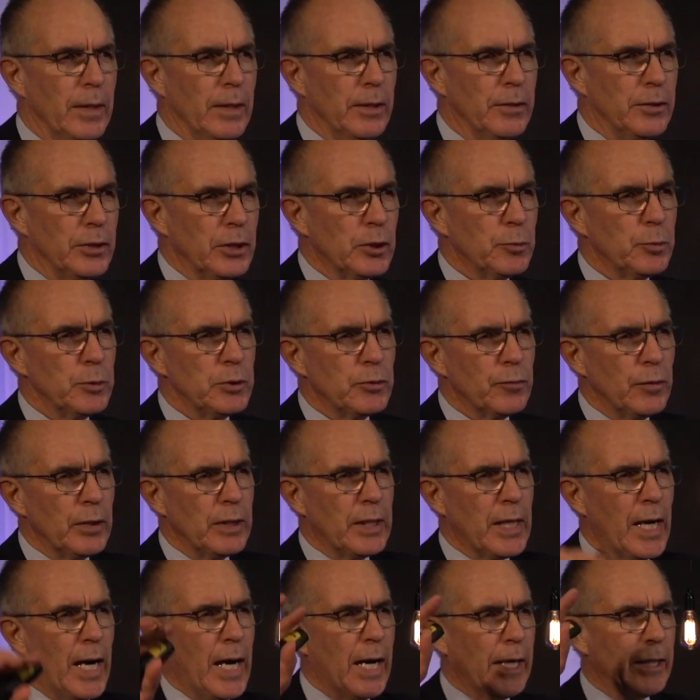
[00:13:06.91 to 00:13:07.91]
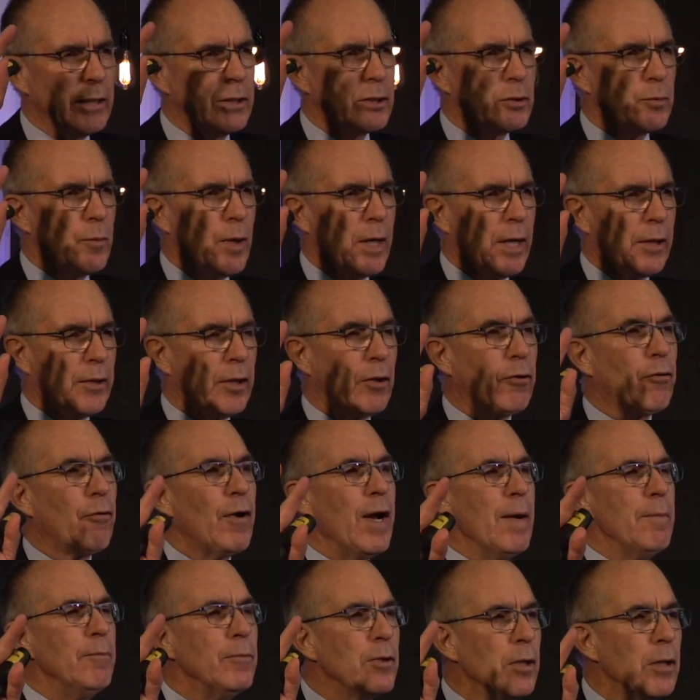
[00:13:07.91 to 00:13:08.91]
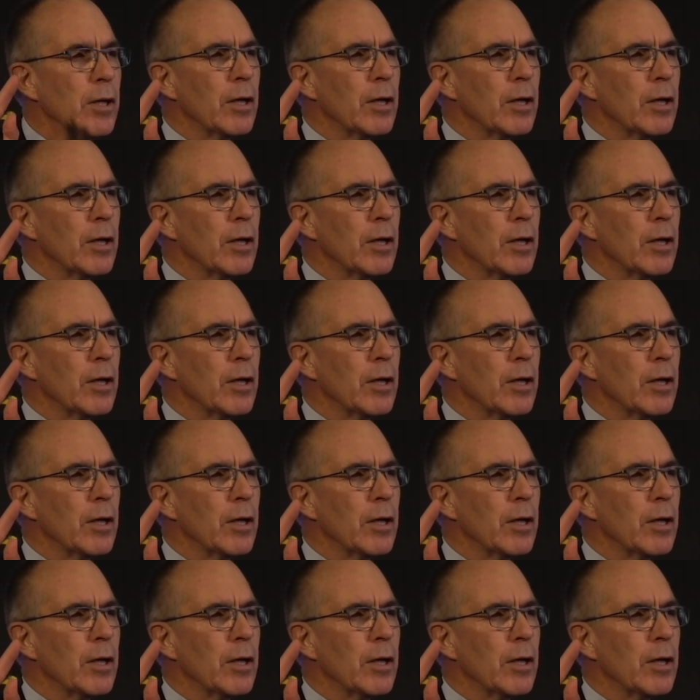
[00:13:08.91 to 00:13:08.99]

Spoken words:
This was regarded as one of the creme de la